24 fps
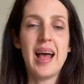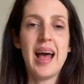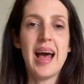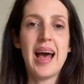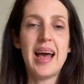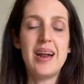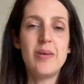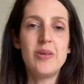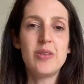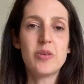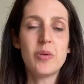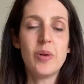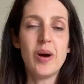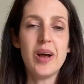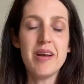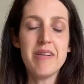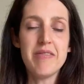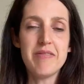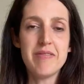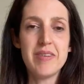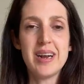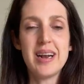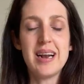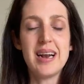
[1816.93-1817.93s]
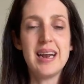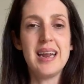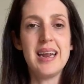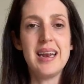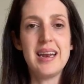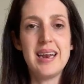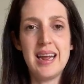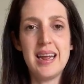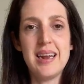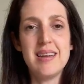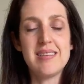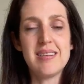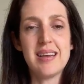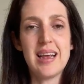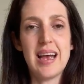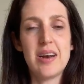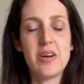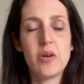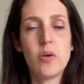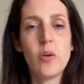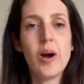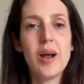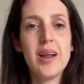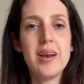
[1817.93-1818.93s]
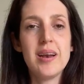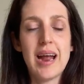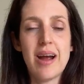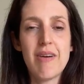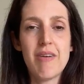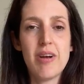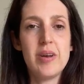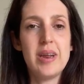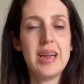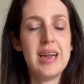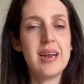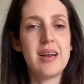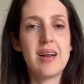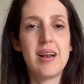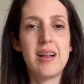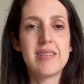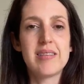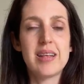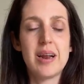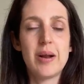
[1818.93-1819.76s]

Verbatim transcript: and it was quite a fiddly knit and quite narrow needles